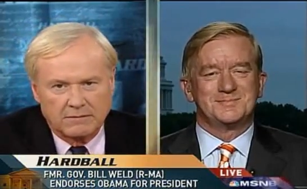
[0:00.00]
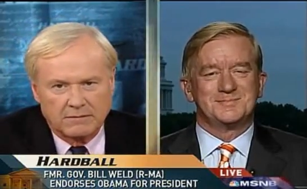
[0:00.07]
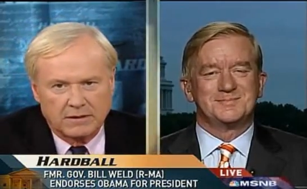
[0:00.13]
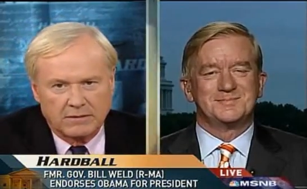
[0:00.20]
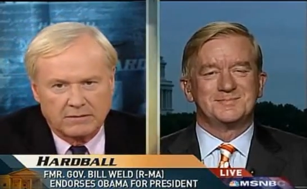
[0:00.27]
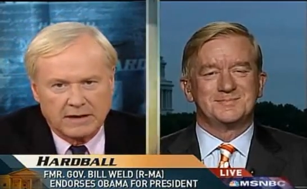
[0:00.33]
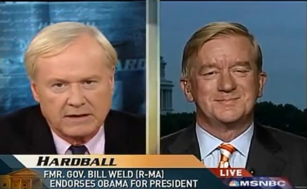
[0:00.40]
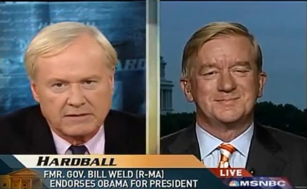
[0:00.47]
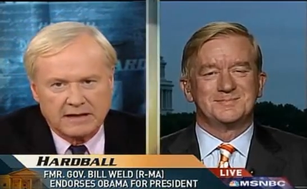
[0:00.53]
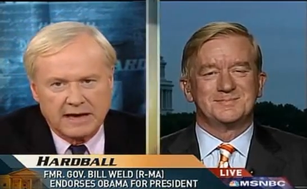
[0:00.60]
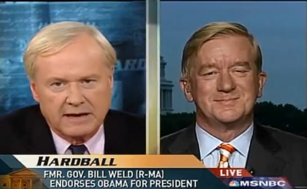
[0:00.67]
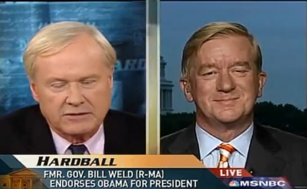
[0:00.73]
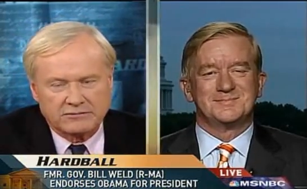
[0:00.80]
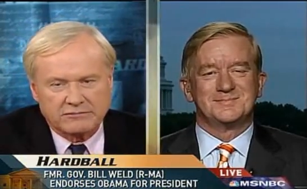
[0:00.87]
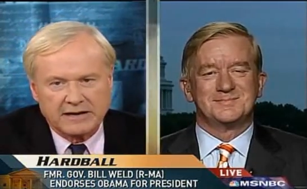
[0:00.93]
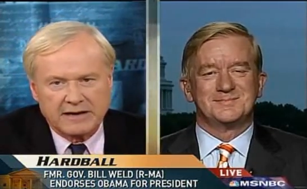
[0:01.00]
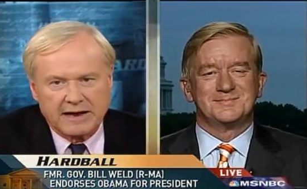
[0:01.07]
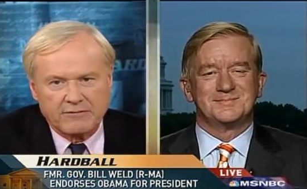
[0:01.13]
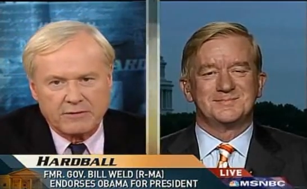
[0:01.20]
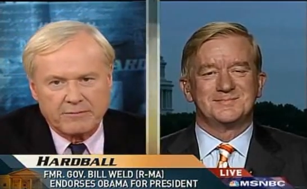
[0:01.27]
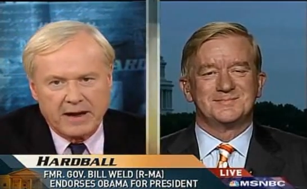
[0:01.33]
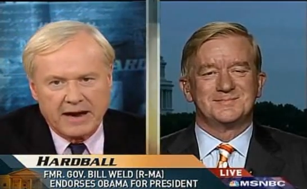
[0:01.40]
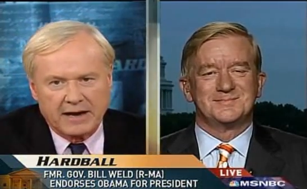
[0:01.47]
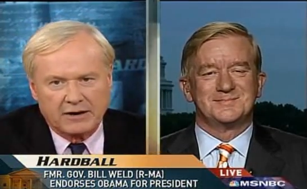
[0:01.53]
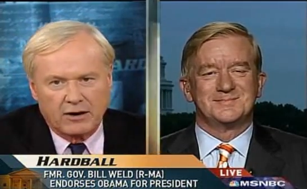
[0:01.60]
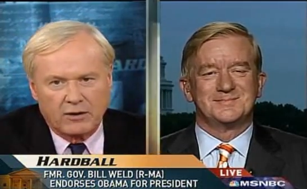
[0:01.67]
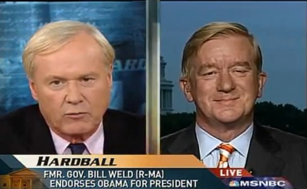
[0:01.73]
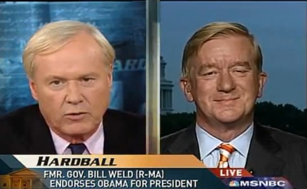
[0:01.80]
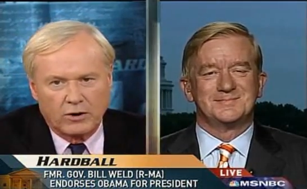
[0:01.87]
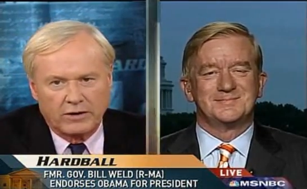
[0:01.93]
Speaker 1: Okay, thank you. It's great to have you back in
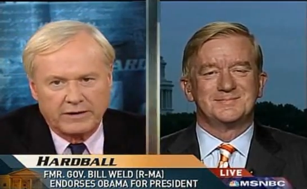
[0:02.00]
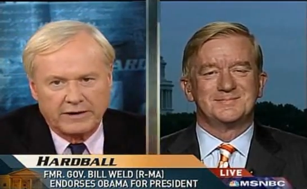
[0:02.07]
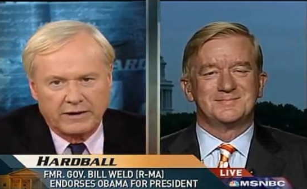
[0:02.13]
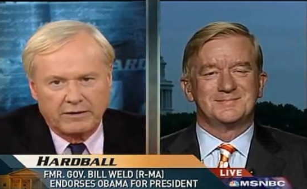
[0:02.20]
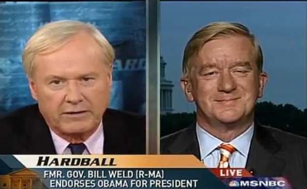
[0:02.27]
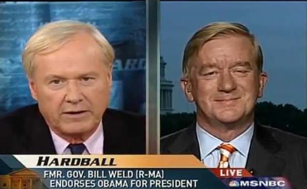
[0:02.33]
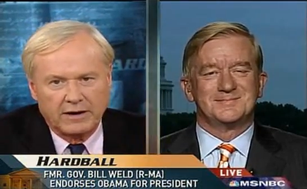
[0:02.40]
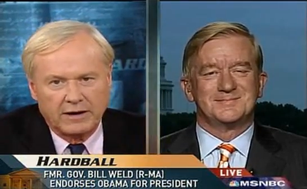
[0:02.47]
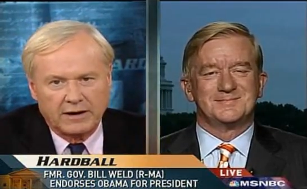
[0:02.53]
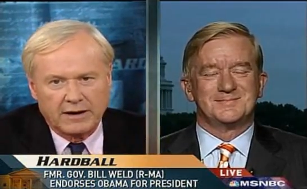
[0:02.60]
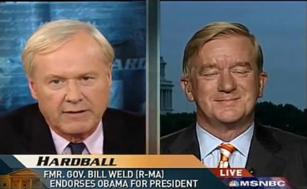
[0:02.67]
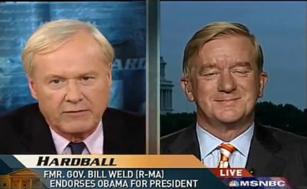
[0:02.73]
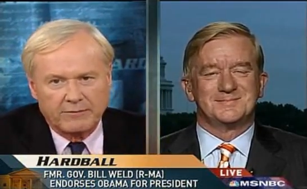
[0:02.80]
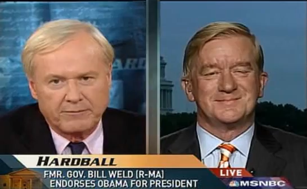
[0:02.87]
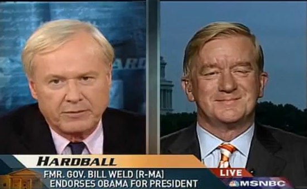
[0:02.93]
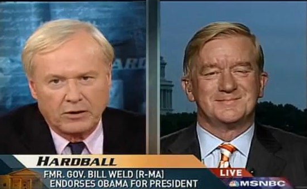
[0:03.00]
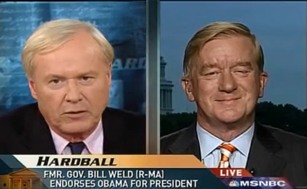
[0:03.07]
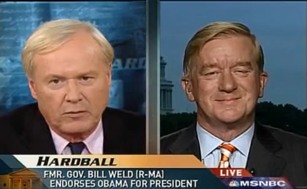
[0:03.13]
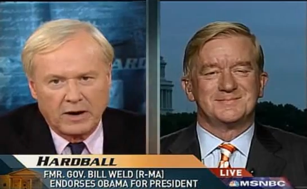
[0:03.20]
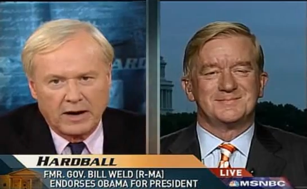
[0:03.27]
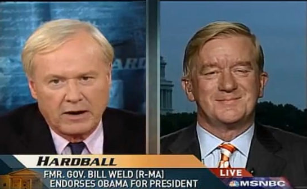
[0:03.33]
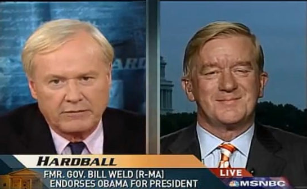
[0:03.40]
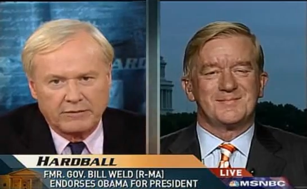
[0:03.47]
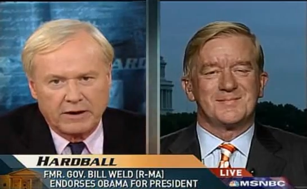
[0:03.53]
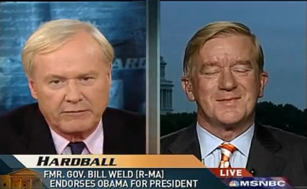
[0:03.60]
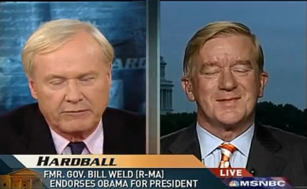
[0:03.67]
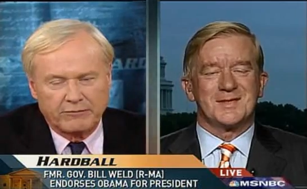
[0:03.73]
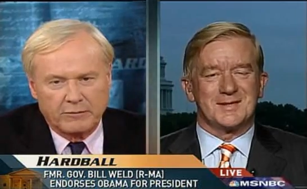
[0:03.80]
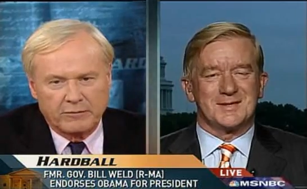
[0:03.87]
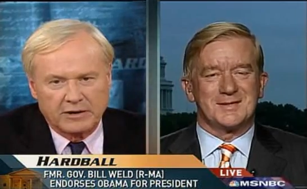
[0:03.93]
our world here, Governor Bill Weld, uh,
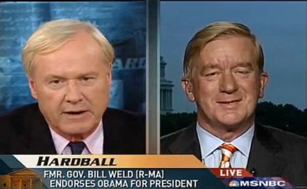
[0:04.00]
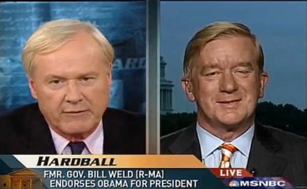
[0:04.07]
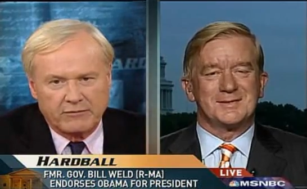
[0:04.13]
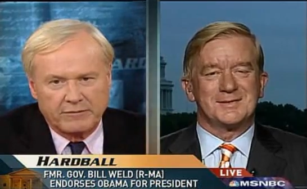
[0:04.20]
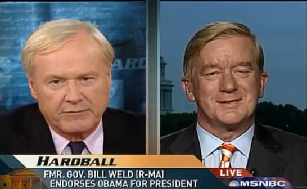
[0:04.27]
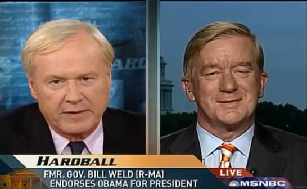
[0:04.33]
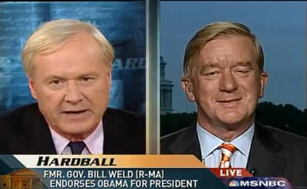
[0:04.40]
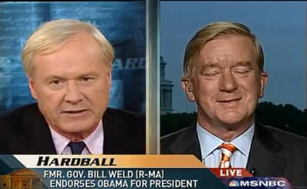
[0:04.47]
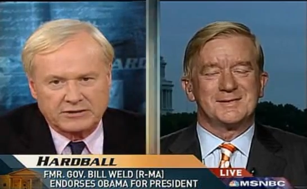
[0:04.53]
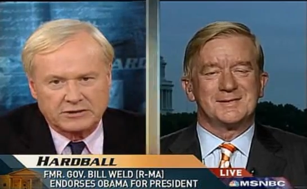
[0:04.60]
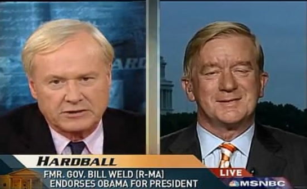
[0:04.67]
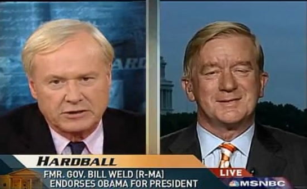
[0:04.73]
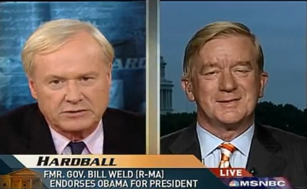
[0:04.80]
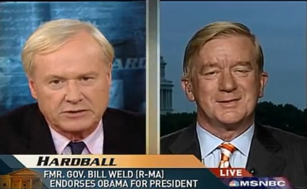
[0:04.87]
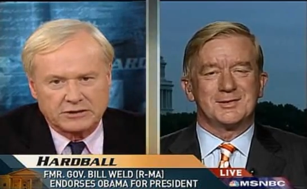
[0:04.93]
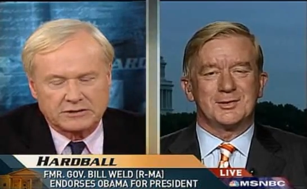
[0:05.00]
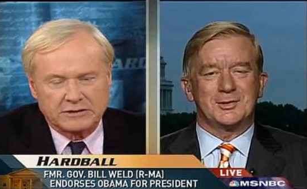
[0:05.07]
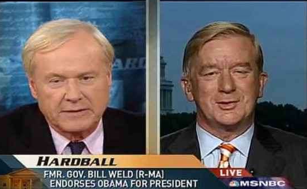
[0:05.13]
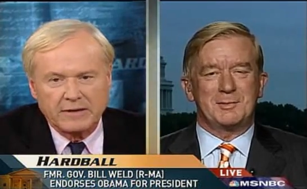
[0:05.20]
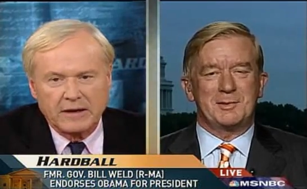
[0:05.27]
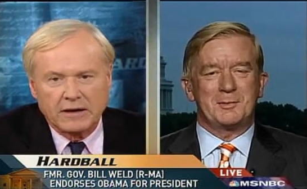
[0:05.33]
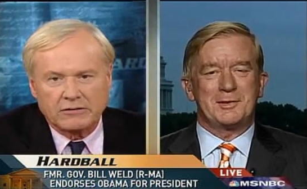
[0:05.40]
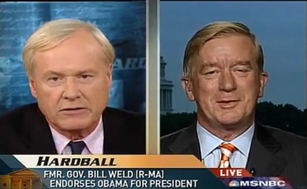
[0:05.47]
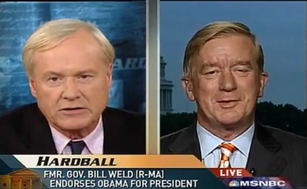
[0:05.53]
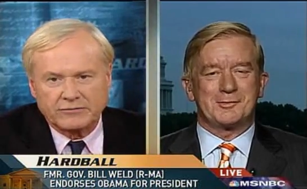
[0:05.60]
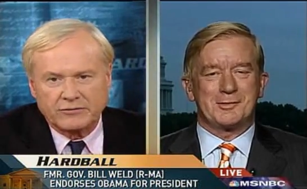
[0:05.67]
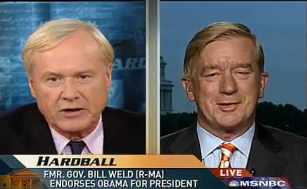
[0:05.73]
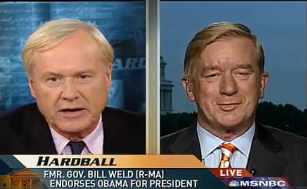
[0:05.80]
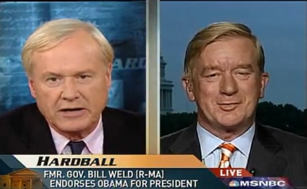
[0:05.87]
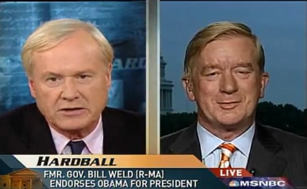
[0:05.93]
former governor of Massachusetts. Good to be with
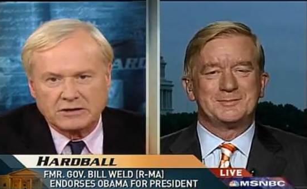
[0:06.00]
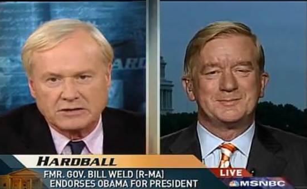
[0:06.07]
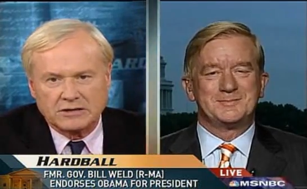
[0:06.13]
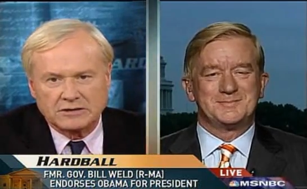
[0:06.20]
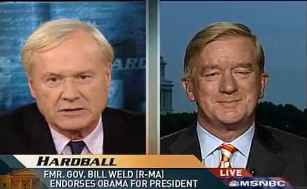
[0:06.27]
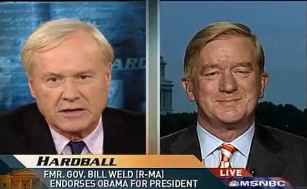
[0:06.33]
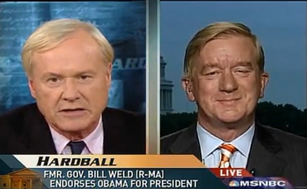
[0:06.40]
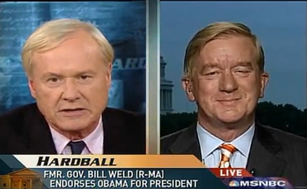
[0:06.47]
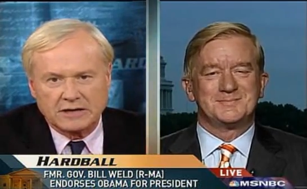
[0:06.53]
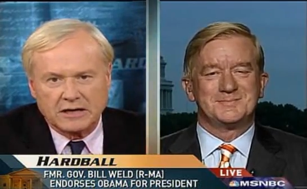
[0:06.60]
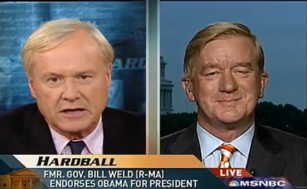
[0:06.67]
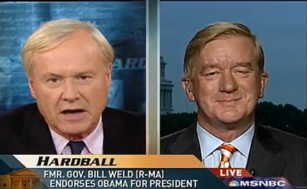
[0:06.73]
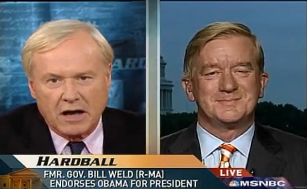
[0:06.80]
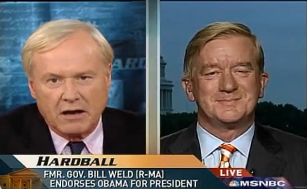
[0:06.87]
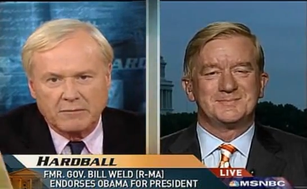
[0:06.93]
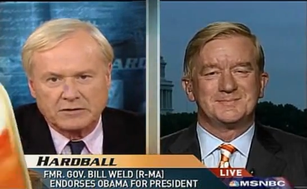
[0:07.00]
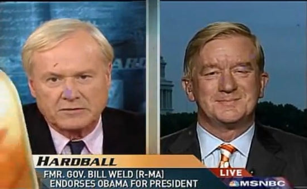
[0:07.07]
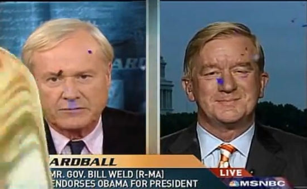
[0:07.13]
Christopher you, Chris. Hitchens is a, is a columnist